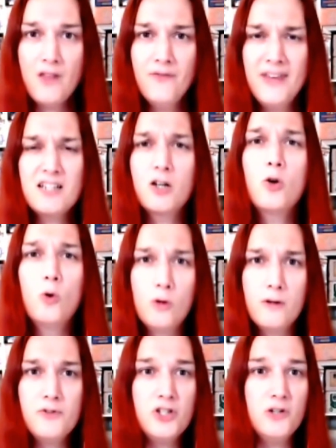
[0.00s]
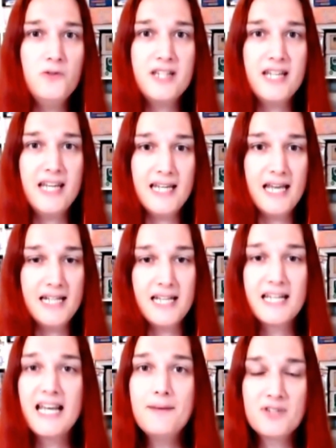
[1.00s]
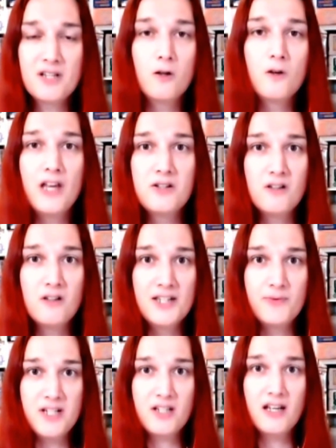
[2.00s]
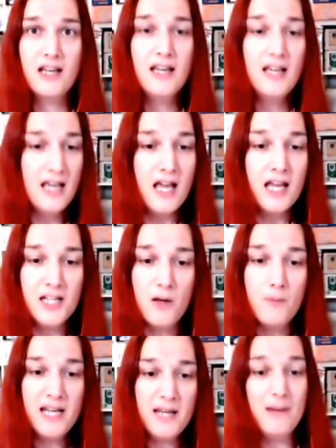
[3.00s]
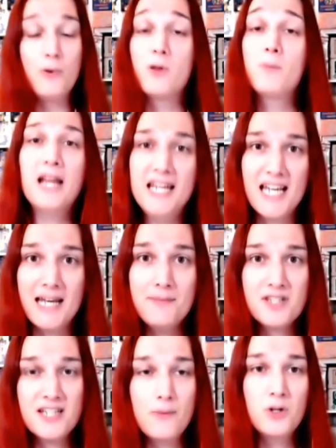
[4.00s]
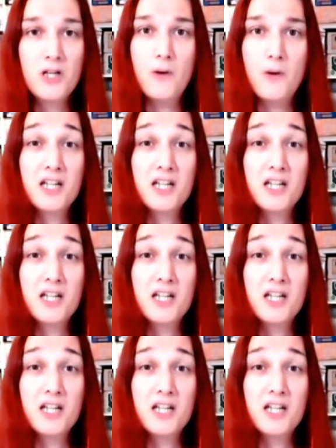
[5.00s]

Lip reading: Things like Call of Duty and games along those lines, which are, many people that play games today will know.